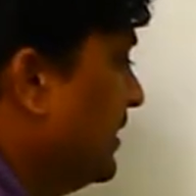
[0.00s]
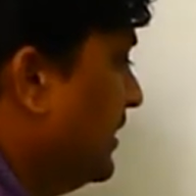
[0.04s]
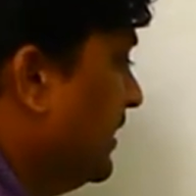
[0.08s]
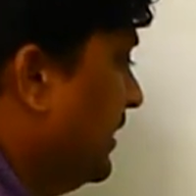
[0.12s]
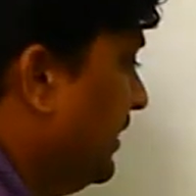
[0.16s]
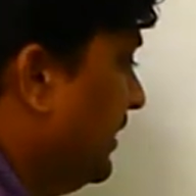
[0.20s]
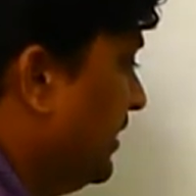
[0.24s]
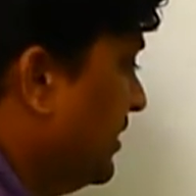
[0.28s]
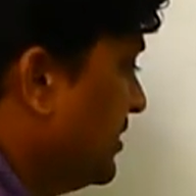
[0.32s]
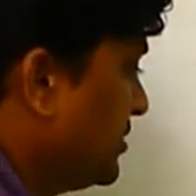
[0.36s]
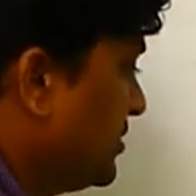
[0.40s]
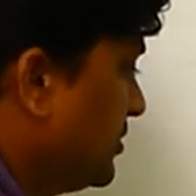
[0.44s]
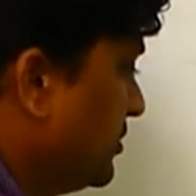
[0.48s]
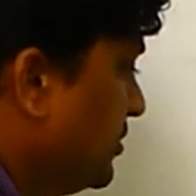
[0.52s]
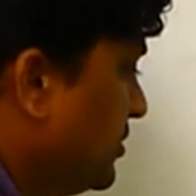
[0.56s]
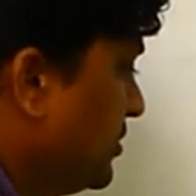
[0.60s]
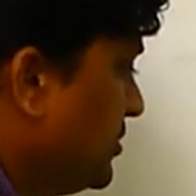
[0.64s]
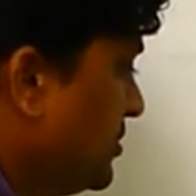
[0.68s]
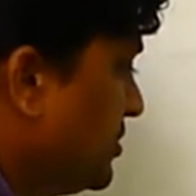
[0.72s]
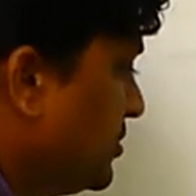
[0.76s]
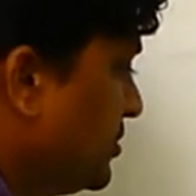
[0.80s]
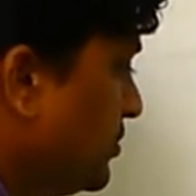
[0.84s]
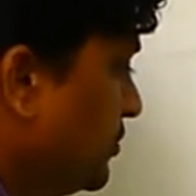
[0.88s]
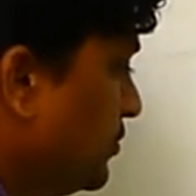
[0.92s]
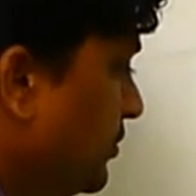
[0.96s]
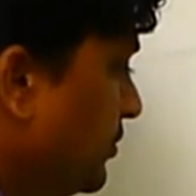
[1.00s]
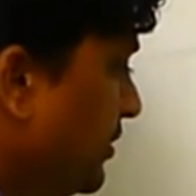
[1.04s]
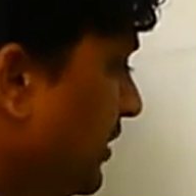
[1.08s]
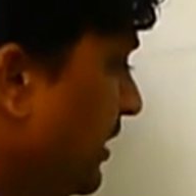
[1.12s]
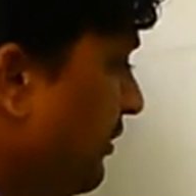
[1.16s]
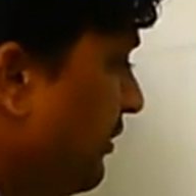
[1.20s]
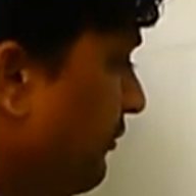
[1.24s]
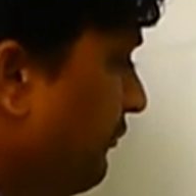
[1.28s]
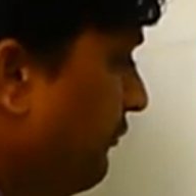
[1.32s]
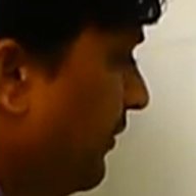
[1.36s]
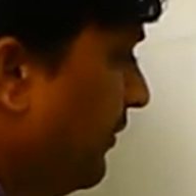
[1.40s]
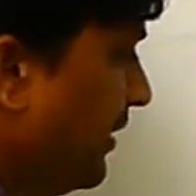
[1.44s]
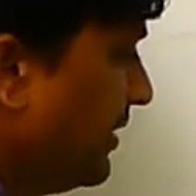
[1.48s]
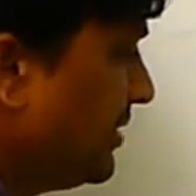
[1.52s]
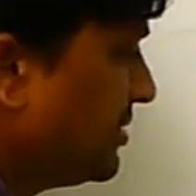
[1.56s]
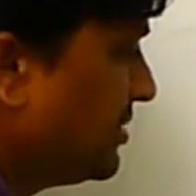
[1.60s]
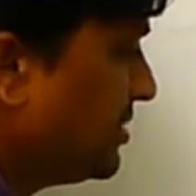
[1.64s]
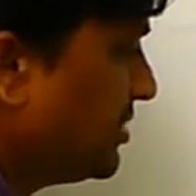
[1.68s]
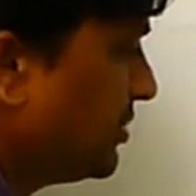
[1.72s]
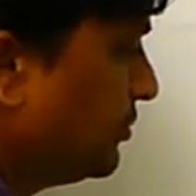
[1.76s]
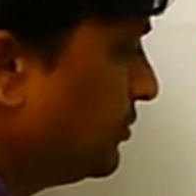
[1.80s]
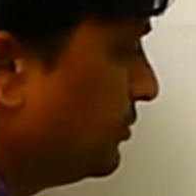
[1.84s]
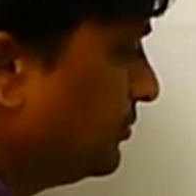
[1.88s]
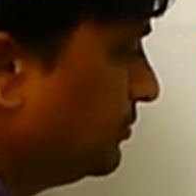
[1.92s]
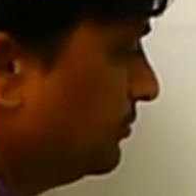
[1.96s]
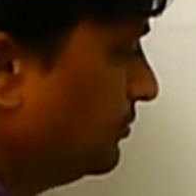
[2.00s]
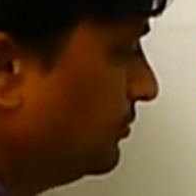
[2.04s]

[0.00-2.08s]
It is goes to infective.